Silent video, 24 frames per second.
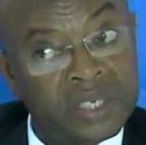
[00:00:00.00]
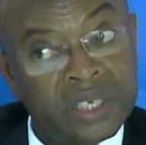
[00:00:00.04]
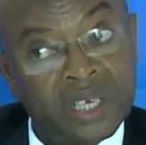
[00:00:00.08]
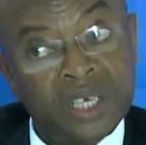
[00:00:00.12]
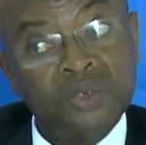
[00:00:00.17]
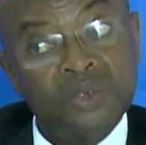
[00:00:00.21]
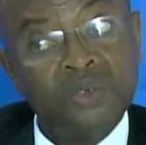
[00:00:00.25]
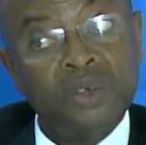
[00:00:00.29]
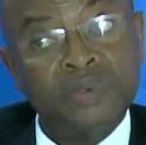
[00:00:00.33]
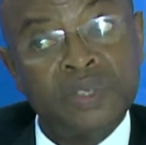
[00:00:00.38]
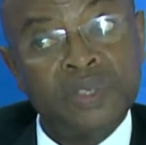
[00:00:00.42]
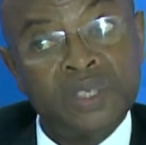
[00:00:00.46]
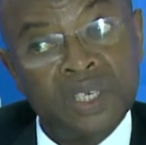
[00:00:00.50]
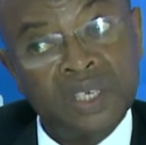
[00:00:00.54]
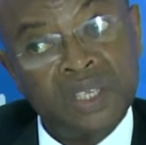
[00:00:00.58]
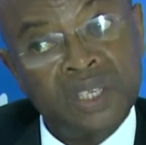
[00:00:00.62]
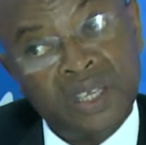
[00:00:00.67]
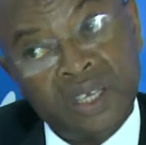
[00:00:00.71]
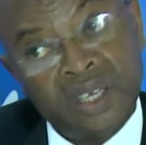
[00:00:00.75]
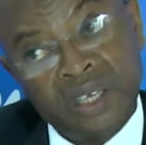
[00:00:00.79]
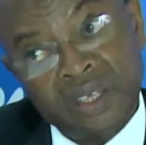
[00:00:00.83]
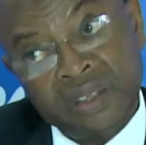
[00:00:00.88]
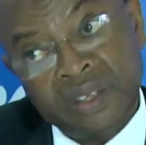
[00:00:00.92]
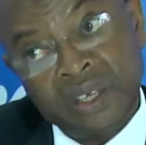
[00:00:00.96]
As you have seen,
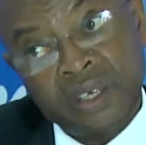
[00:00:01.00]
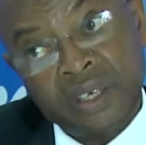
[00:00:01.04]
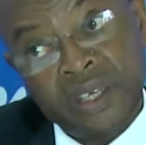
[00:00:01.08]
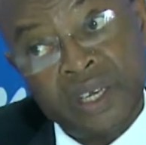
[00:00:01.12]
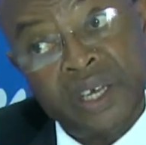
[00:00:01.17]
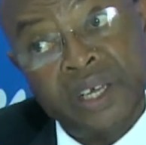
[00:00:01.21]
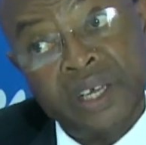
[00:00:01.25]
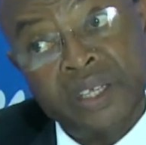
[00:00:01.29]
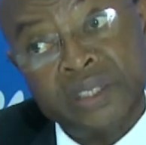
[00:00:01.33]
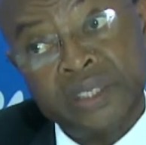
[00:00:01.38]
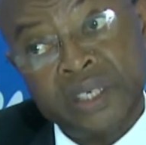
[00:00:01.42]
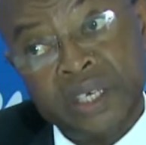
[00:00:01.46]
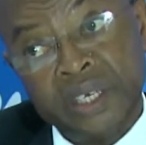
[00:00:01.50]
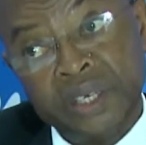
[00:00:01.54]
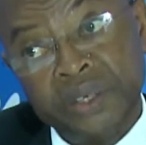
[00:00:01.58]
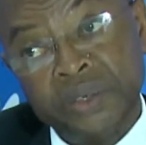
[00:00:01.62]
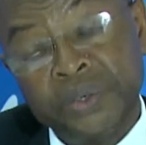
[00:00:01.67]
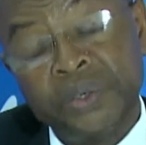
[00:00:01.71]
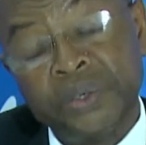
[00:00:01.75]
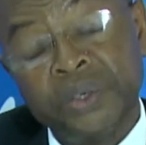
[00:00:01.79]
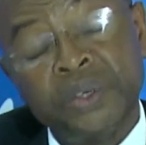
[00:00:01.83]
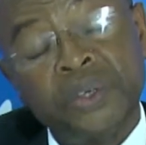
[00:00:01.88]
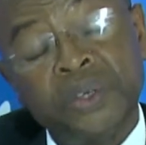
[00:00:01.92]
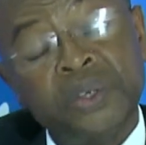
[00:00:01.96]
the clientele,
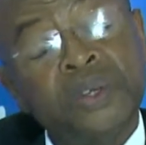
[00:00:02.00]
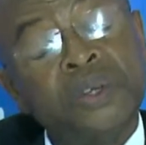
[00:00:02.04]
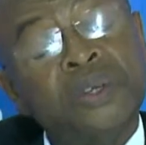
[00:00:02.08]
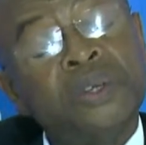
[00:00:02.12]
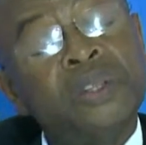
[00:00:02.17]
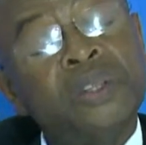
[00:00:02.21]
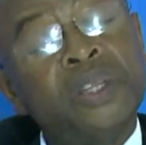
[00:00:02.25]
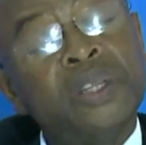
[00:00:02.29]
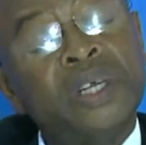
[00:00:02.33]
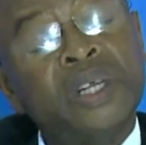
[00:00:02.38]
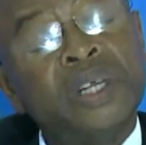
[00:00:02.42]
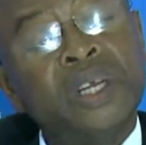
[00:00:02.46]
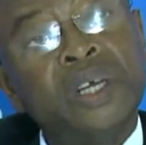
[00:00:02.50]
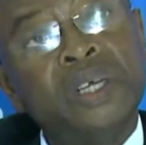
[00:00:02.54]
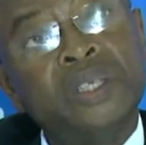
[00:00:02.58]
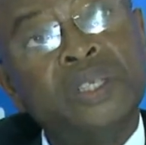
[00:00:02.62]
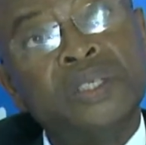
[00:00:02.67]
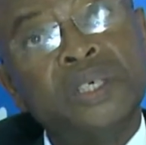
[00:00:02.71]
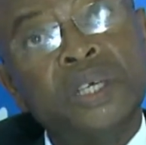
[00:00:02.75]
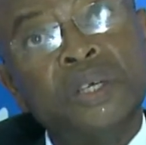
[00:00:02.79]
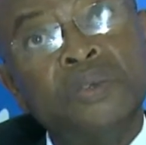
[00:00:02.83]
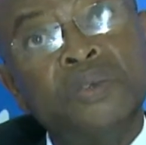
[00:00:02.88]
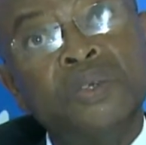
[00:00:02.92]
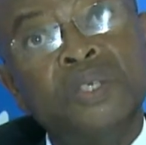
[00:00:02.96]
the
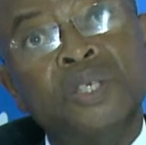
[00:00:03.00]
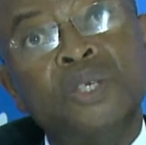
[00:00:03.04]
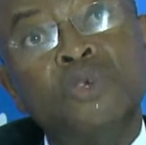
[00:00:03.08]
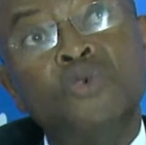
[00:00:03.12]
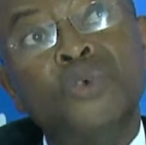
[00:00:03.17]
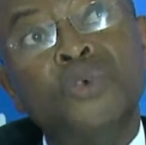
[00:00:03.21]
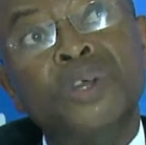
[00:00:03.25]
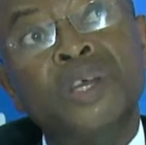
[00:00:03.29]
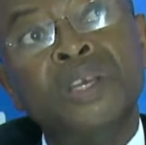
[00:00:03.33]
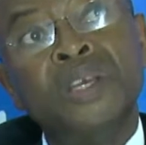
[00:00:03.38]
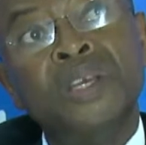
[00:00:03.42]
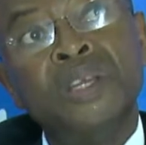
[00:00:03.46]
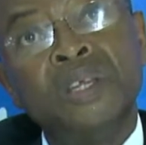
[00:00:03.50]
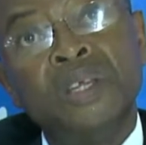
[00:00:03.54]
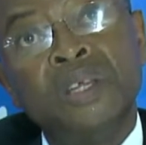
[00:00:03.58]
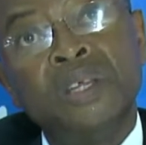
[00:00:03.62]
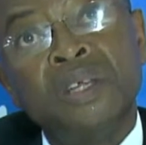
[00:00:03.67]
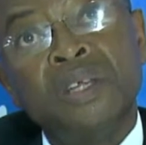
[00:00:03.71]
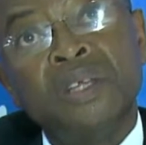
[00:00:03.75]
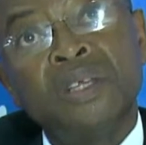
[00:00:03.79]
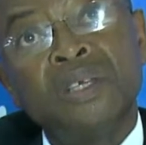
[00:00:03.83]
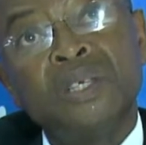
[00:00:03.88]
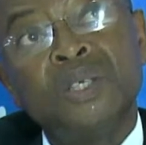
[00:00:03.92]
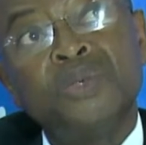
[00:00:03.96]
clientele is UN,
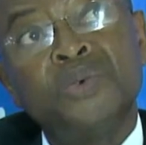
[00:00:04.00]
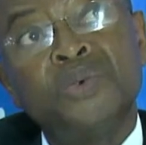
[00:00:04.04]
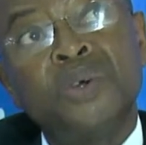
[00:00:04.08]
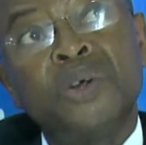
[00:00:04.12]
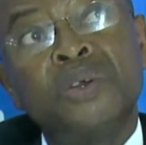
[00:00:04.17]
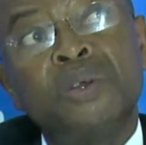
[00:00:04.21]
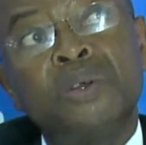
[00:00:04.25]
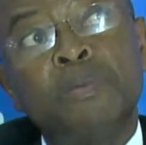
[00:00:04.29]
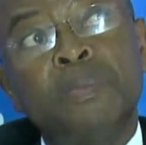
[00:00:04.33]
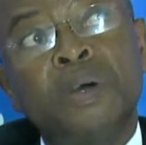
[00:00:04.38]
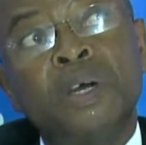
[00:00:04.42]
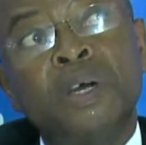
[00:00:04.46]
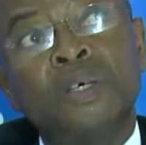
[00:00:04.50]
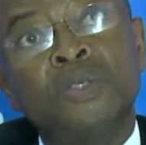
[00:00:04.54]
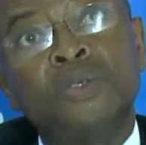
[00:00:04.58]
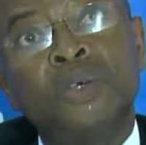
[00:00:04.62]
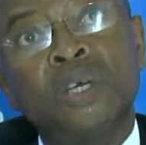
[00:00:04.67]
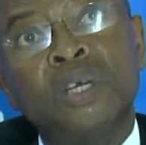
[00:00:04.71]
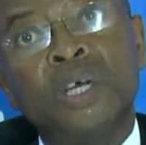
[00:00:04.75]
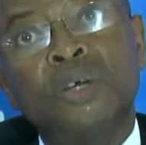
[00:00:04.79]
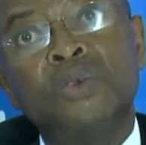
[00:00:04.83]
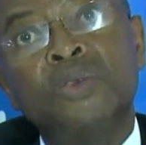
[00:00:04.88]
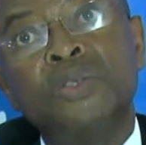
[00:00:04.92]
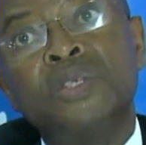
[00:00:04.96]
is World Bank, so I
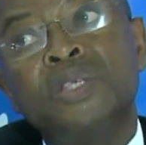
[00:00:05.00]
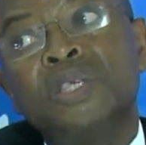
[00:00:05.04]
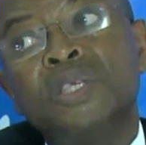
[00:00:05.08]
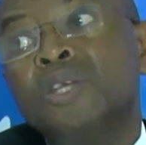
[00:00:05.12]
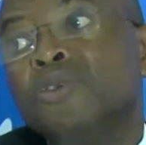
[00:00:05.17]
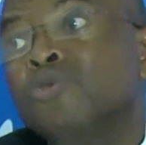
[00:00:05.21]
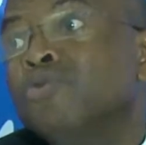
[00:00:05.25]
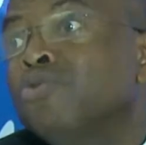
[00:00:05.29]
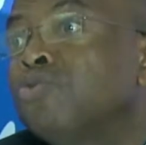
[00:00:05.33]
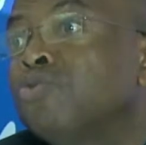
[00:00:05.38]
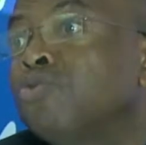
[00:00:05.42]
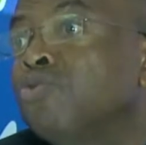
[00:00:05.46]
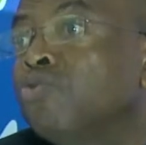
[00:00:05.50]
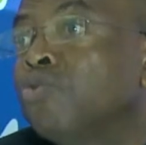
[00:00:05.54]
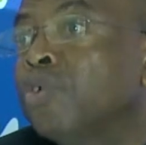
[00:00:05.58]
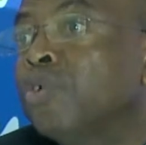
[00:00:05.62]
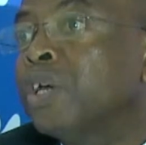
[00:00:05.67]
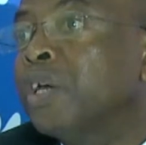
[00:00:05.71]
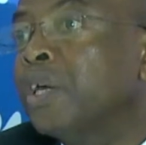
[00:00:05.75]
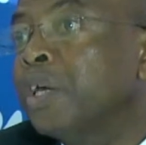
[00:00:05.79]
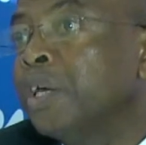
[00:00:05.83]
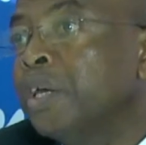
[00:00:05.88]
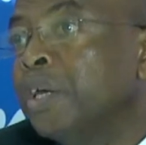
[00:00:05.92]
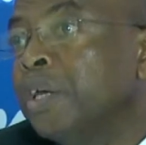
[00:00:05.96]
cannot send you to
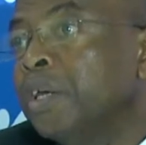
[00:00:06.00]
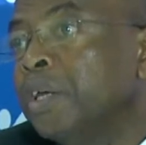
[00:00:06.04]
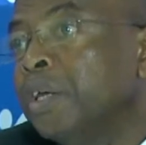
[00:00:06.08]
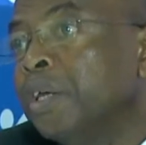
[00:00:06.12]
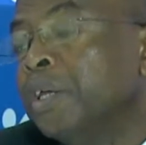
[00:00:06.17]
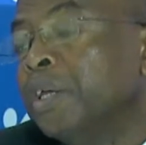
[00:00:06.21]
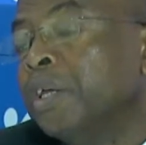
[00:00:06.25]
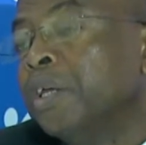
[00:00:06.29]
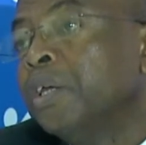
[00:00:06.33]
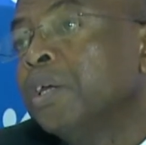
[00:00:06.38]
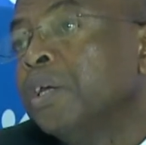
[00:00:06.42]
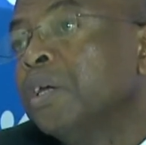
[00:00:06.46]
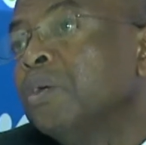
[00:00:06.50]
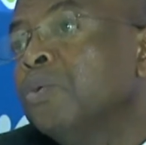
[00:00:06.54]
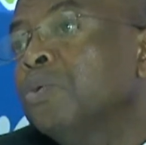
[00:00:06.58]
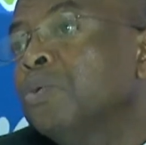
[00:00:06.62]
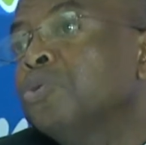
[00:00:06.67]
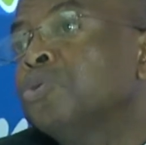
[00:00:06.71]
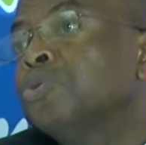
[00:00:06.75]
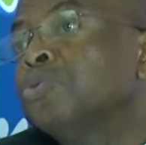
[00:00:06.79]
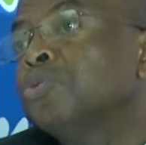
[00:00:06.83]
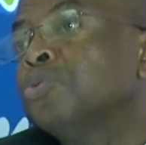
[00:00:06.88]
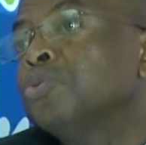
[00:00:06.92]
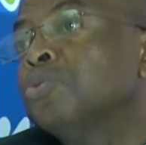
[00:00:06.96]
UK or
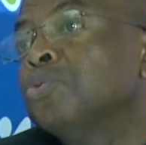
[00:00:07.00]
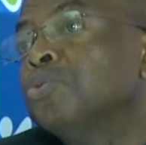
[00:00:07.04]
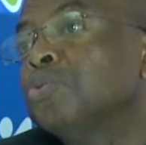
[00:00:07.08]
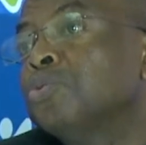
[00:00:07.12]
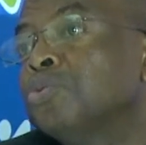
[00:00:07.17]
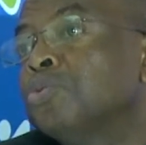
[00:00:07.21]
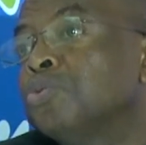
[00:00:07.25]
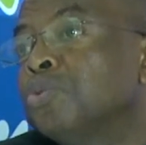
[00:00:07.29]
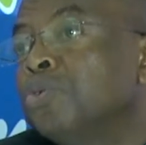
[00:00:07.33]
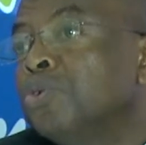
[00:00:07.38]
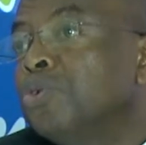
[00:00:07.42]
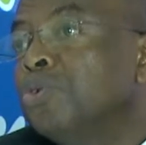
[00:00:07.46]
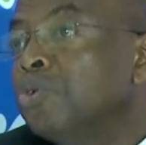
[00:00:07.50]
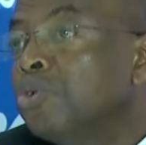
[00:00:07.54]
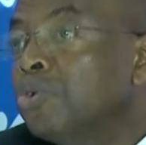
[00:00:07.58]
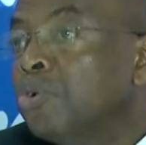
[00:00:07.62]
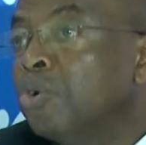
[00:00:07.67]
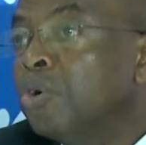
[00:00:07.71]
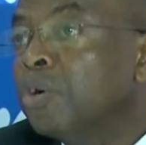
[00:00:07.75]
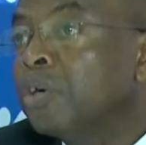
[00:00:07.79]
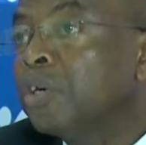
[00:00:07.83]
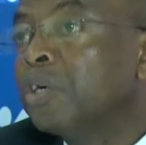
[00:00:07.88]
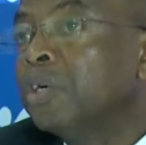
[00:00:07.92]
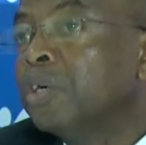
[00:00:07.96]
to New
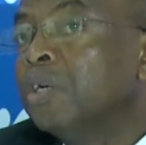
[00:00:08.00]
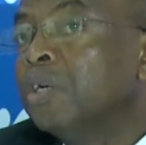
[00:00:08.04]
York